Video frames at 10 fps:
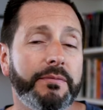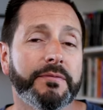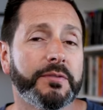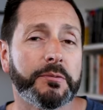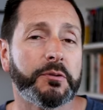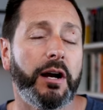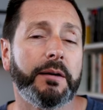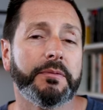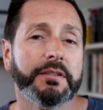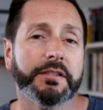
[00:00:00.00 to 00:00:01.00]
even
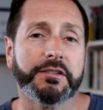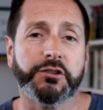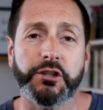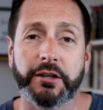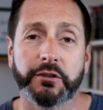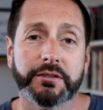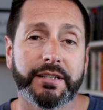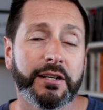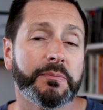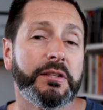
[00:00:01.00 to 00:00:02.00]
subscribe to this channel
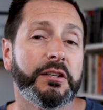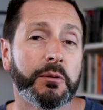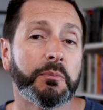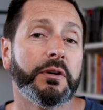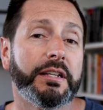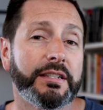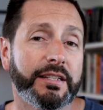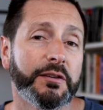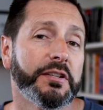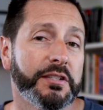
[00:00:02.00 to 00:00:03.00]
tells me that you're pretty
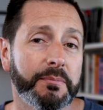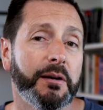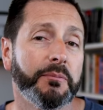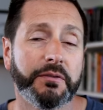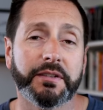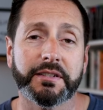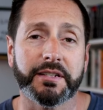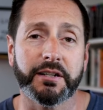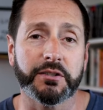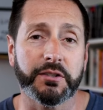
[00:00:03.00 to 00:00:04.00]
serious about moving to
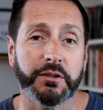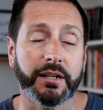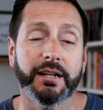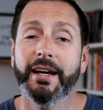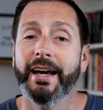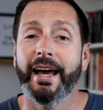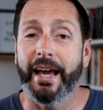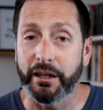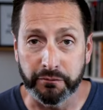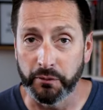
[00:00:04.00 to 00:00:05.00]
Sarasota
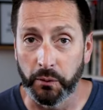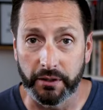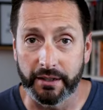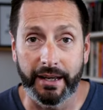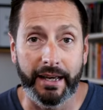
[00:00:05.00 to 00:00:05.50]
and Florida.